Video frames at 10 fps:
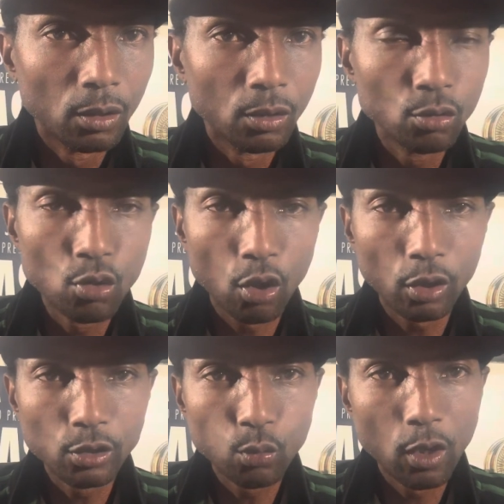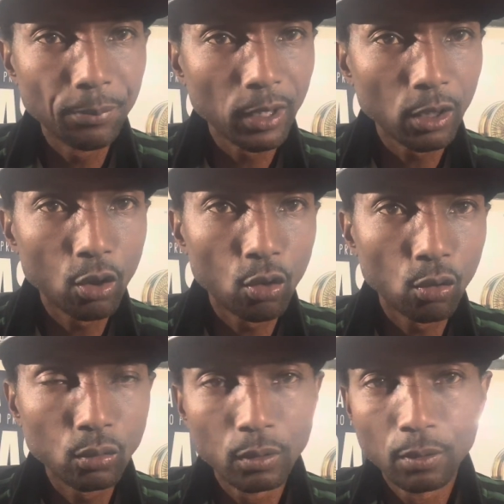New York is one big
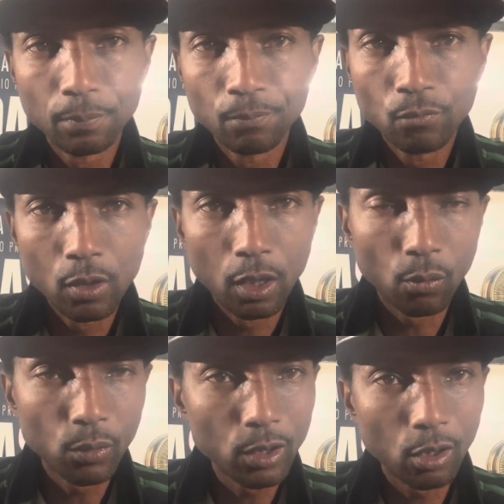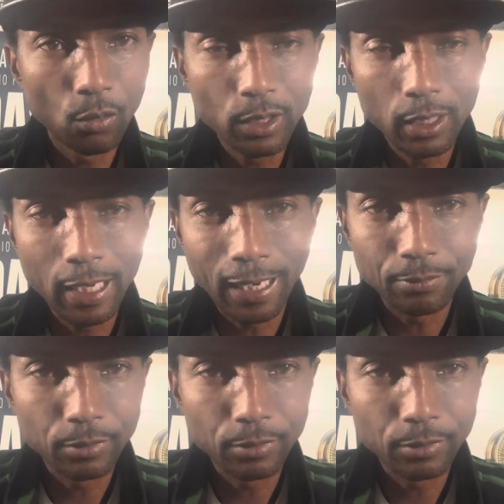hole, and we all we got,